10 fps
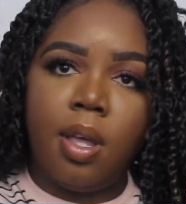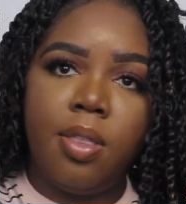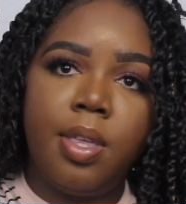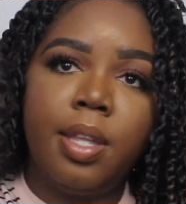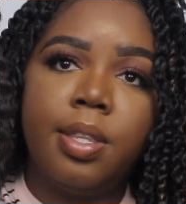
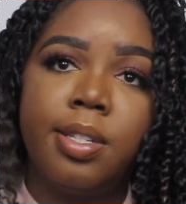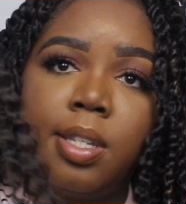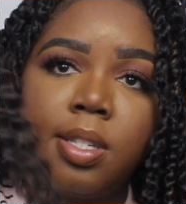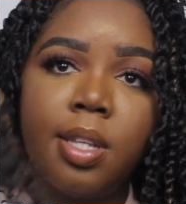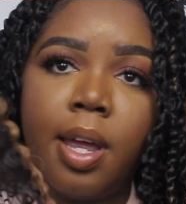And then this
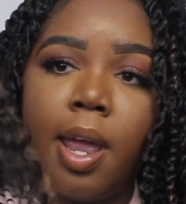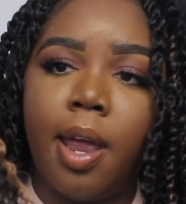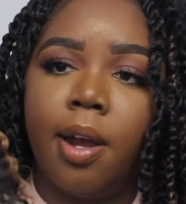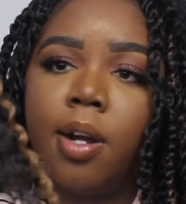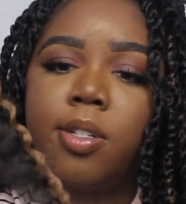is the
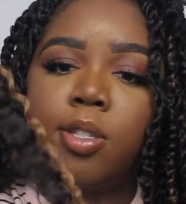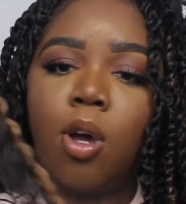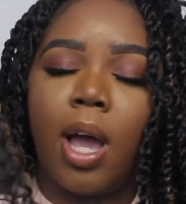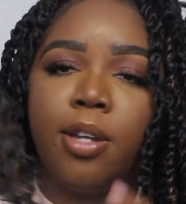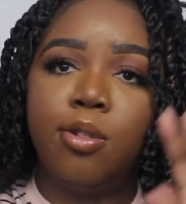hair.
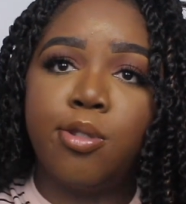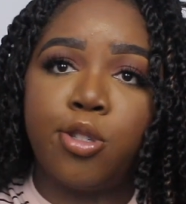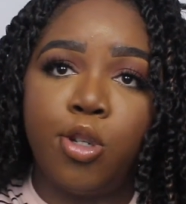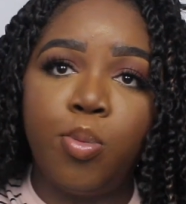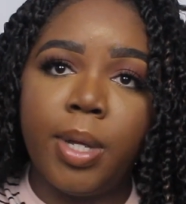So I
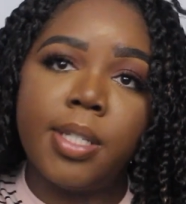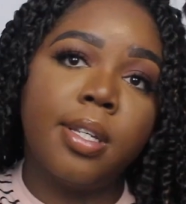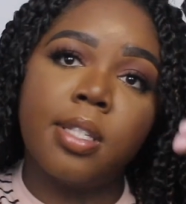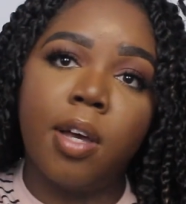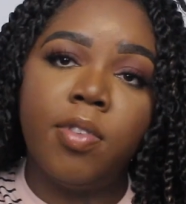used 2
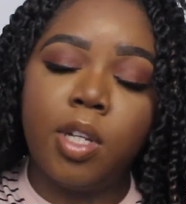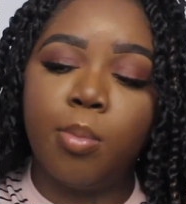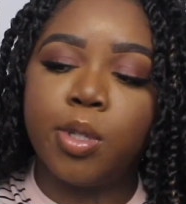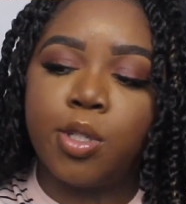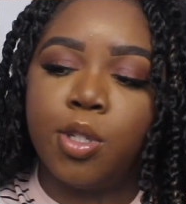pieces of the
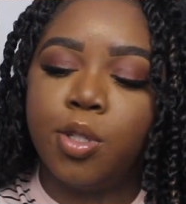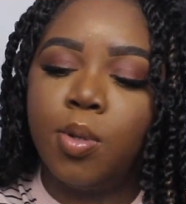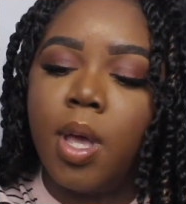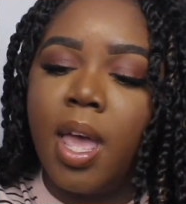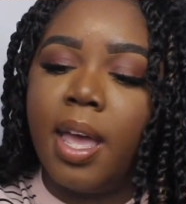number
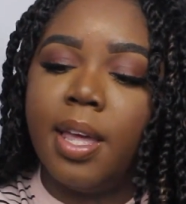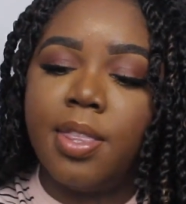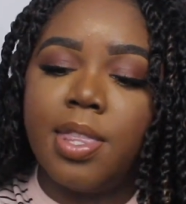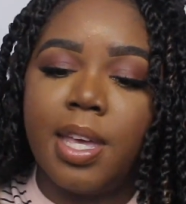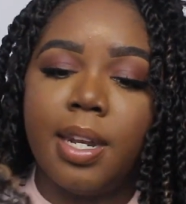2
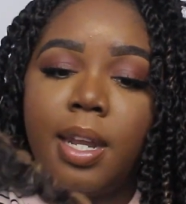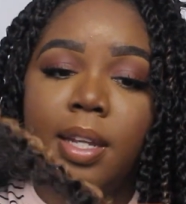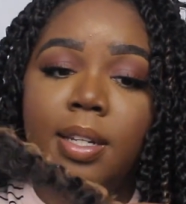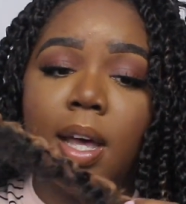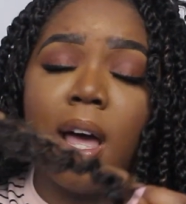and then
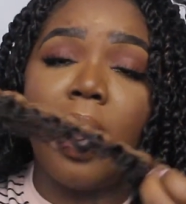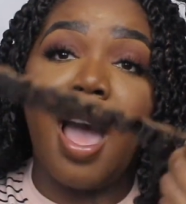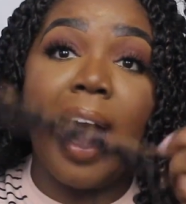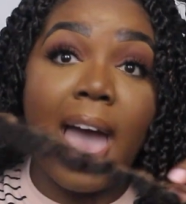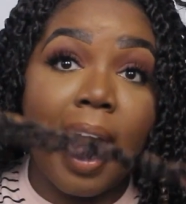
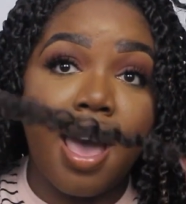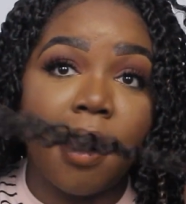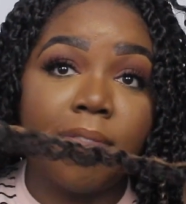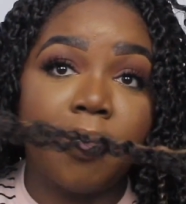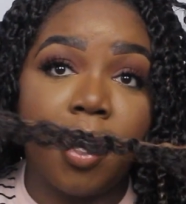a
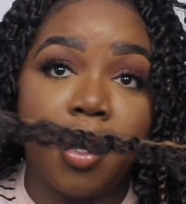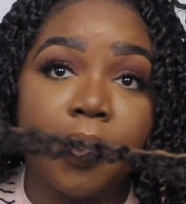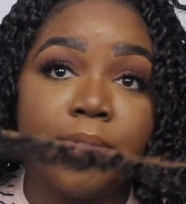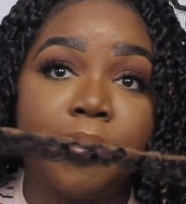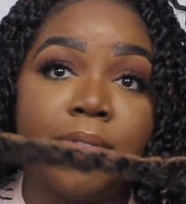half
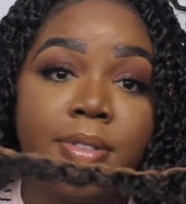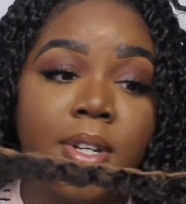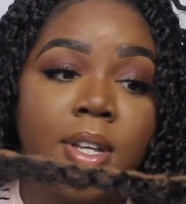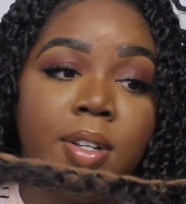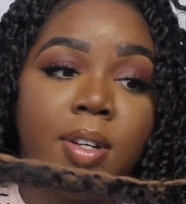of
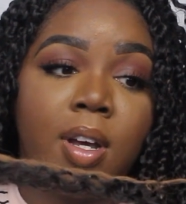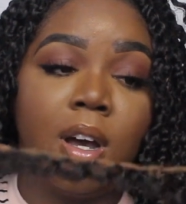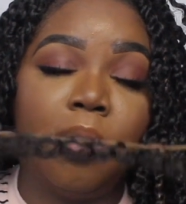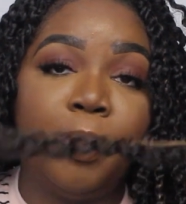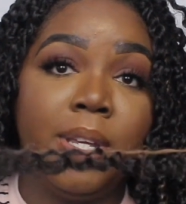
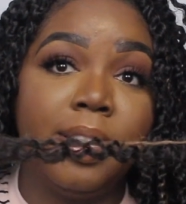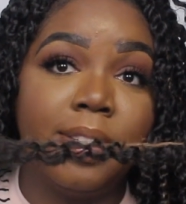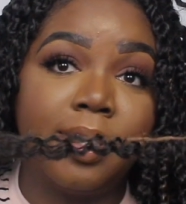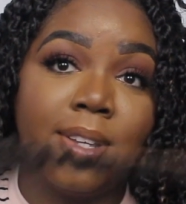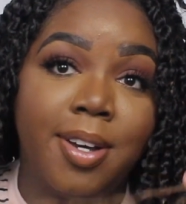a
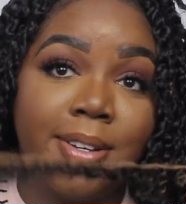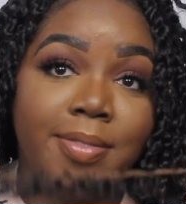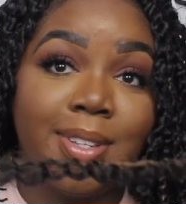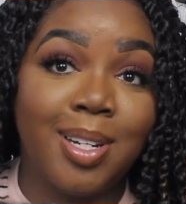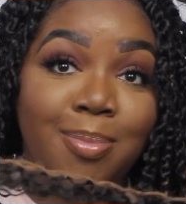piece
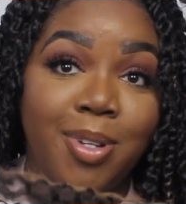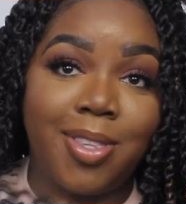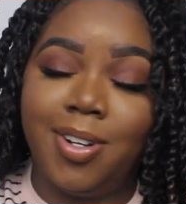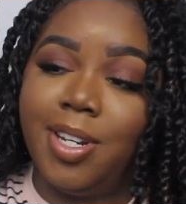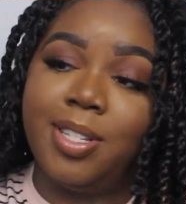of the number
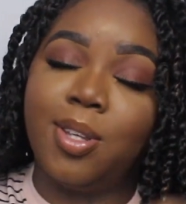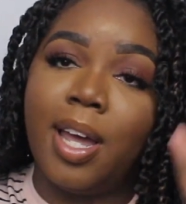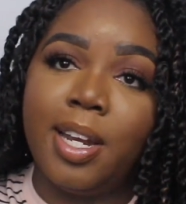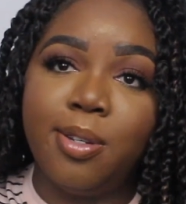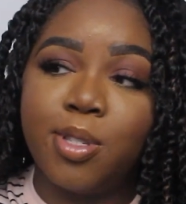30. So
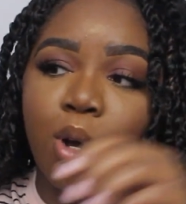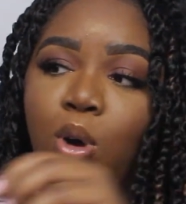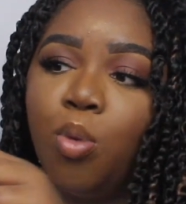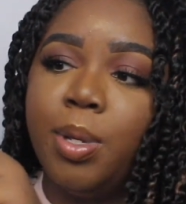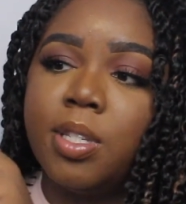I didn't use a
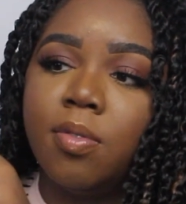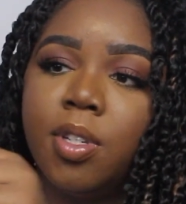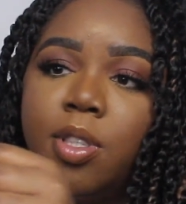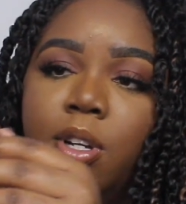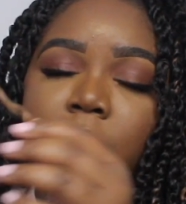whole piece of
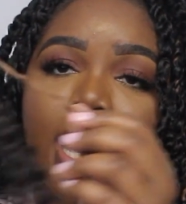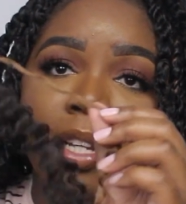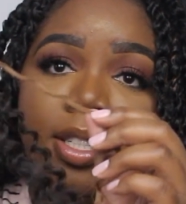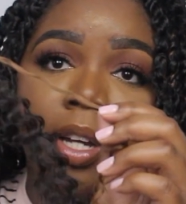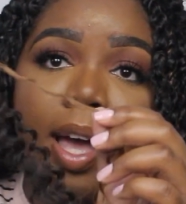the 30. I
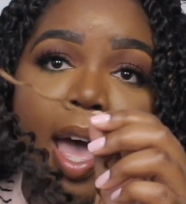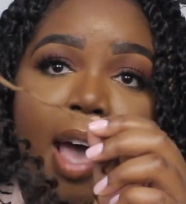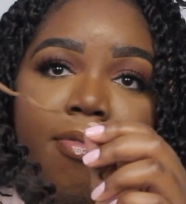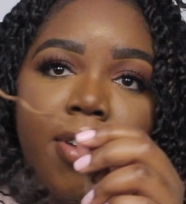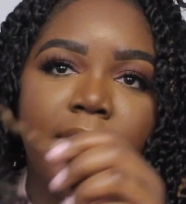took a
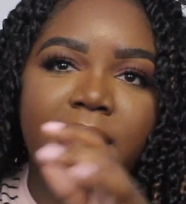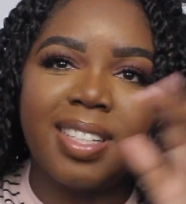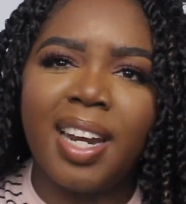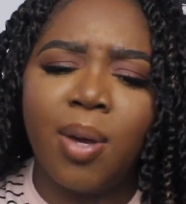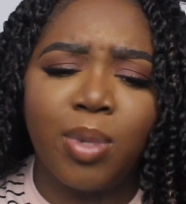half of it because
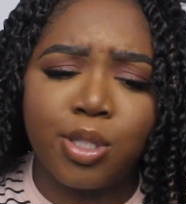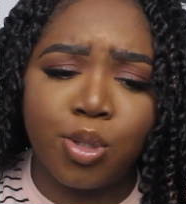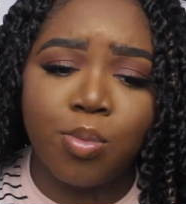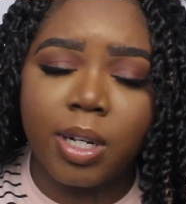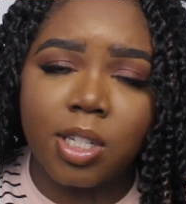I didn't want
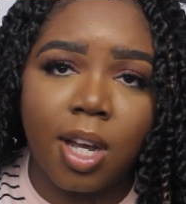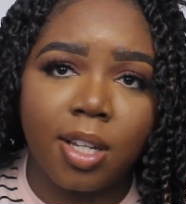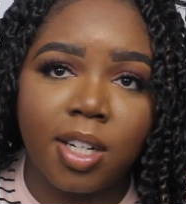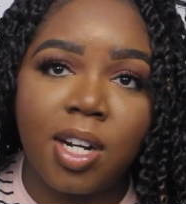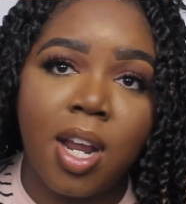too much
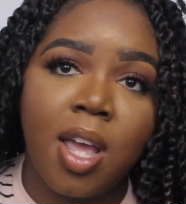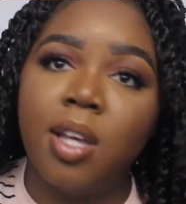color.